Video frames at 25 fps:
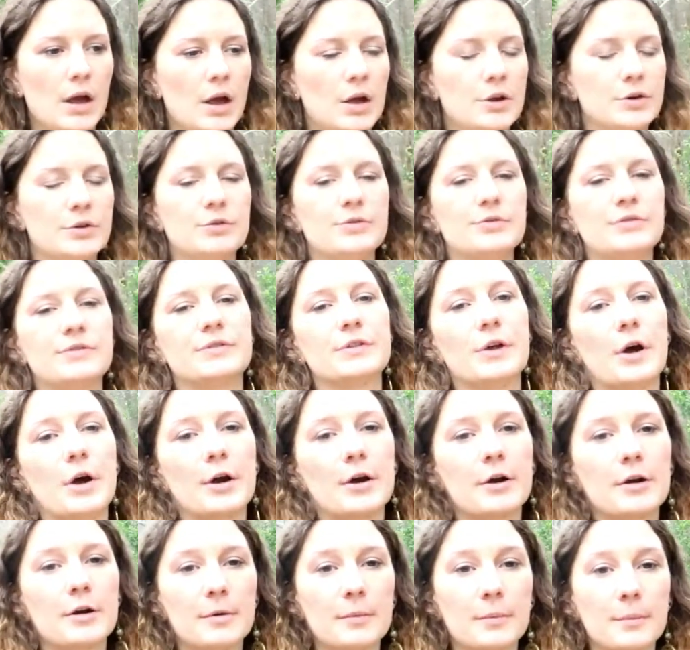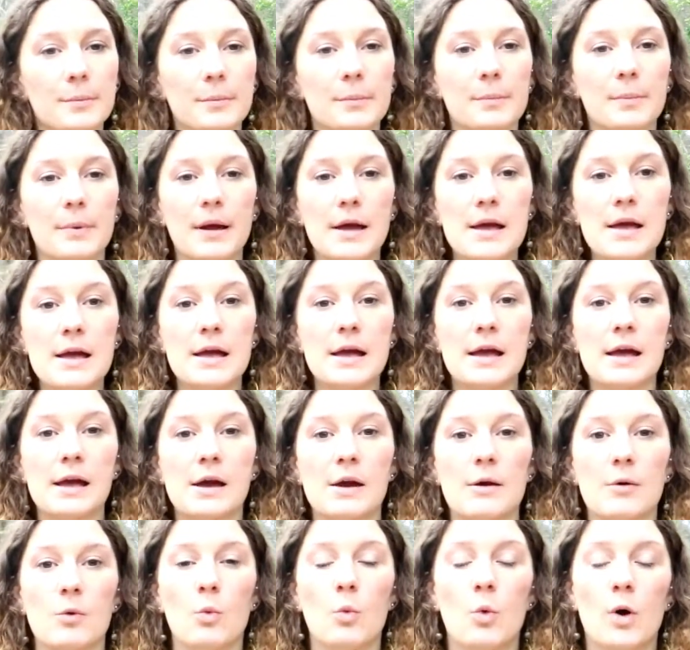a new start.
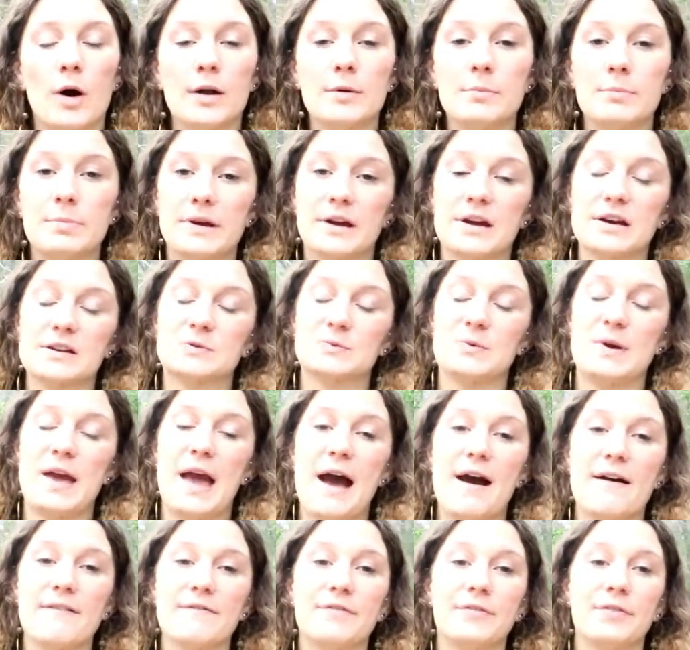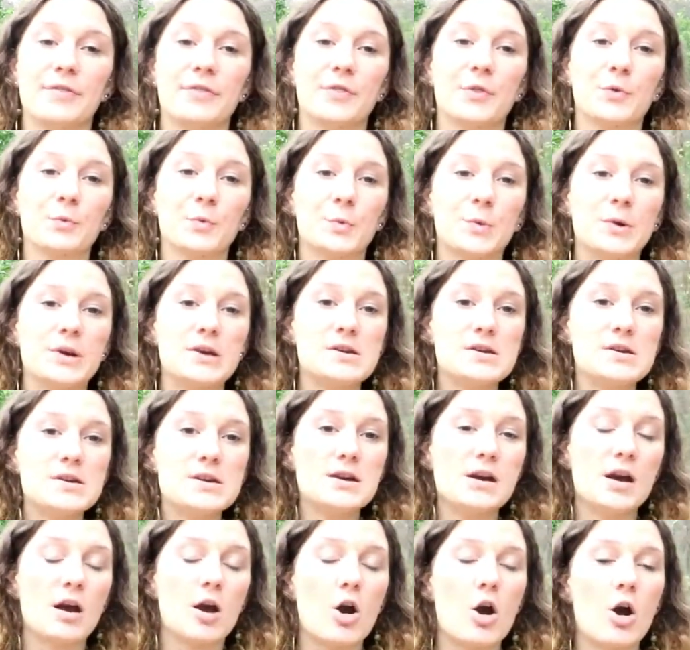One, because we have
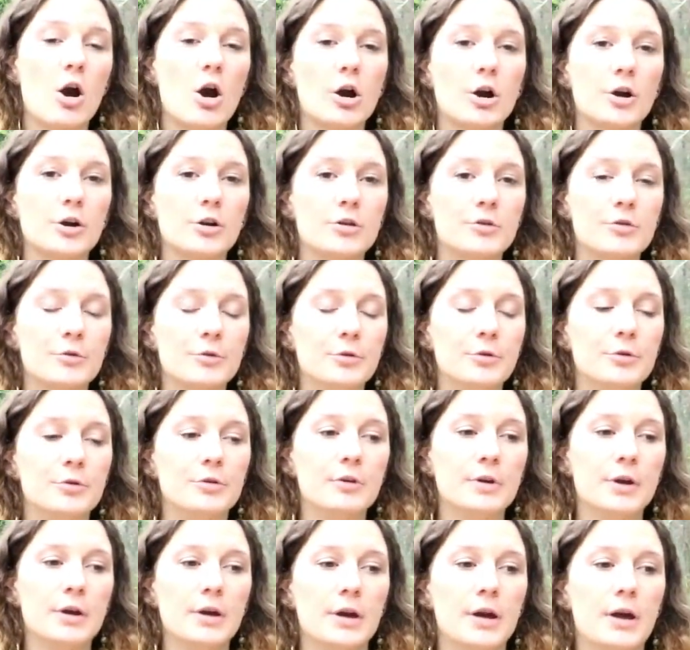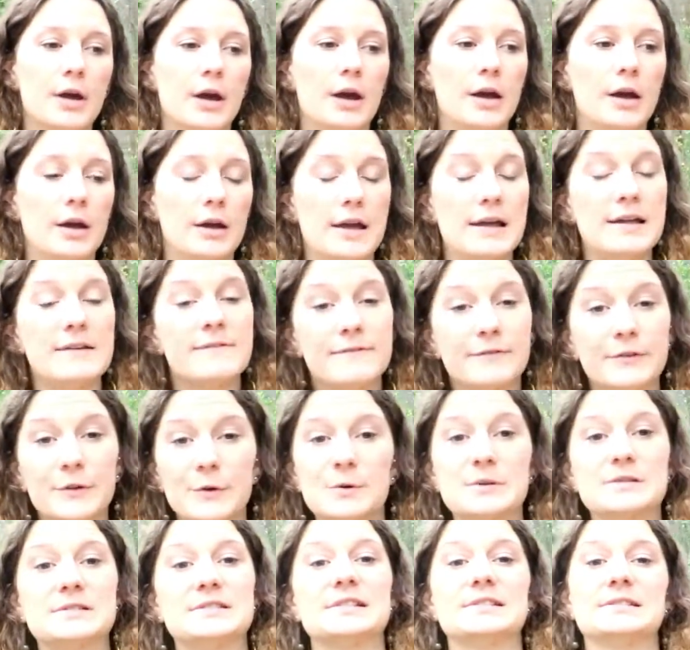3 cardinal
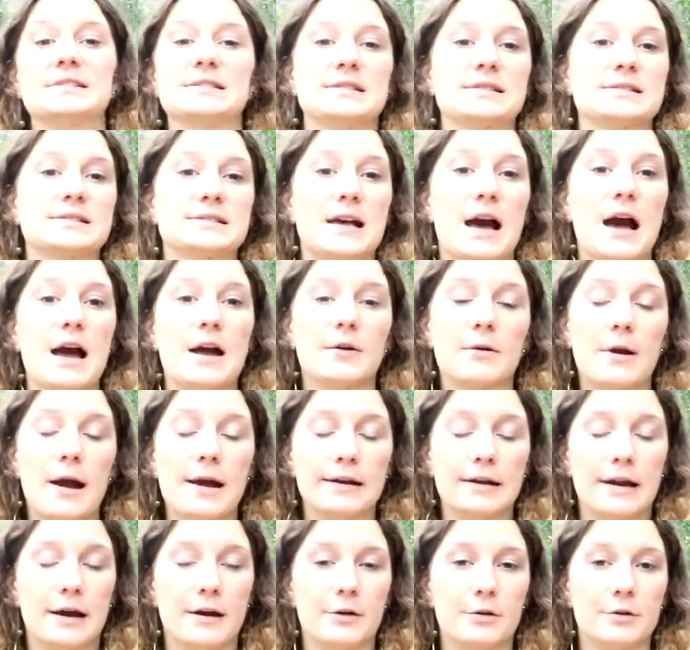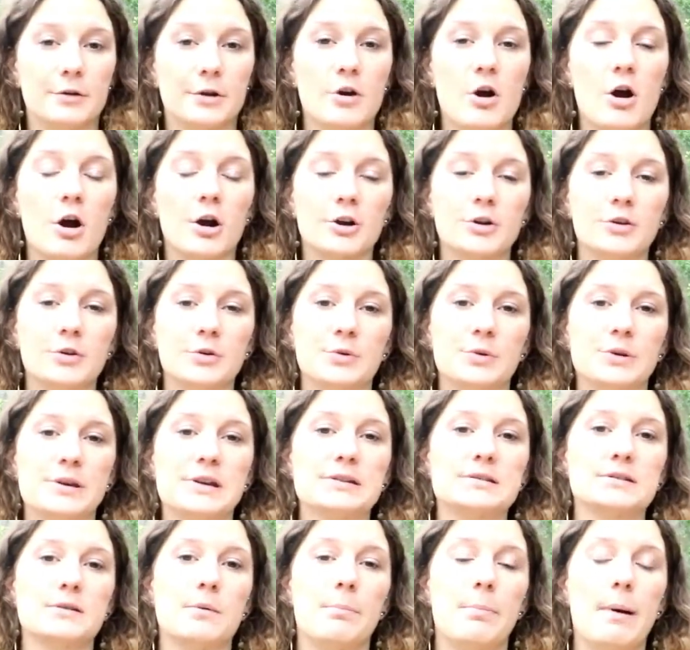influences in the sky right now, and cardinal
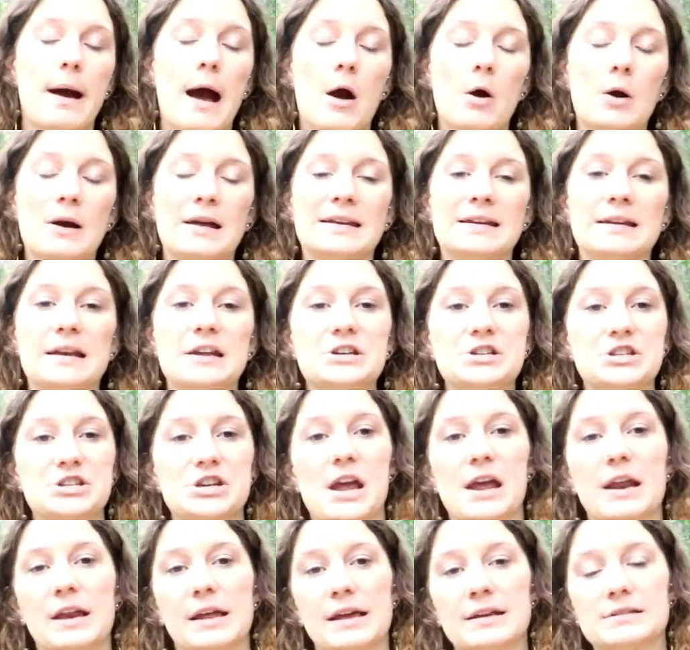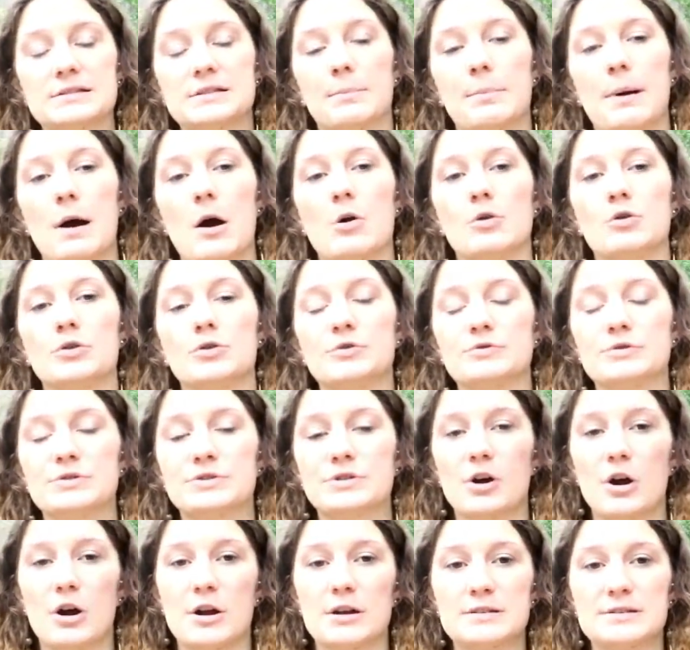is about initiating, it's about new
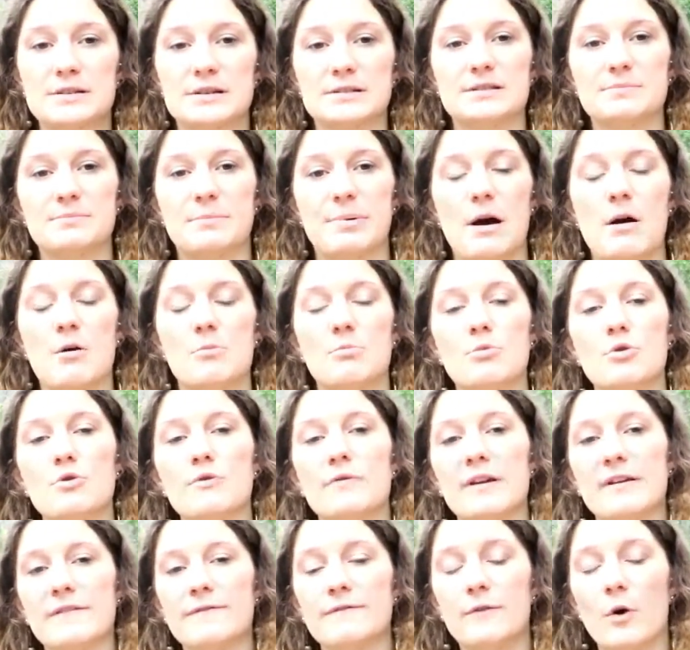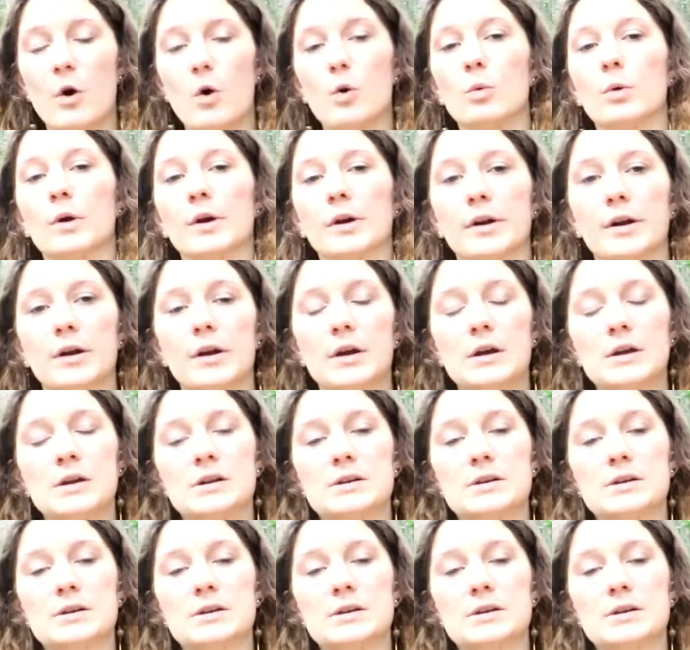starts, it's about moving forward.